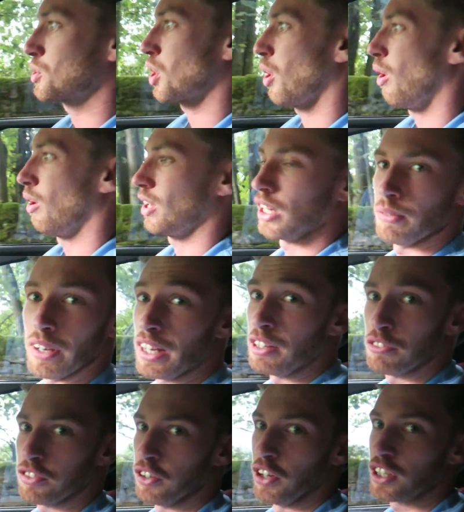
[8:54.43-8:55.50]
torque limit
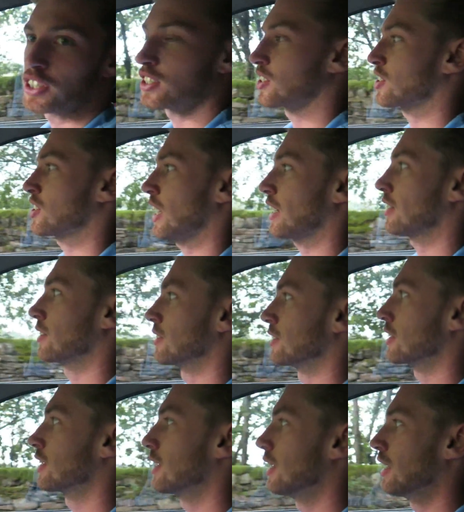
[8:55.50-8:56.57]
in first and second.